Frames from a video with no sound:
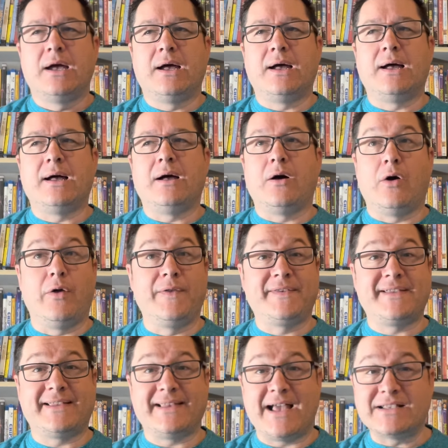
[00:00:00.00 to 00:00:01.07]
Uh, all the
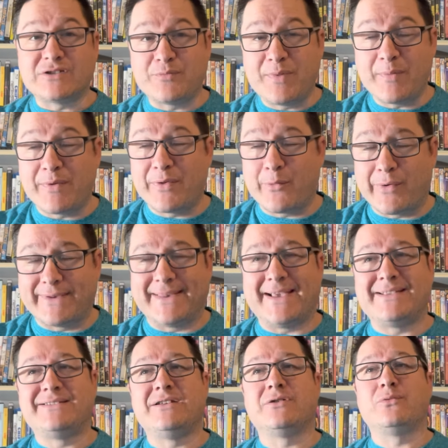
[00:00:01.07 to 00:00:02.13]
Ted Lasso people that won
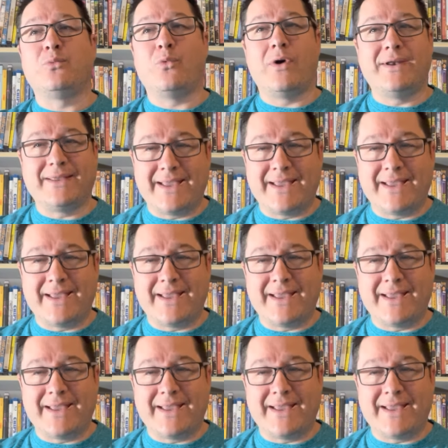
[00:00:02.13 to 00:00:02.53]
last year won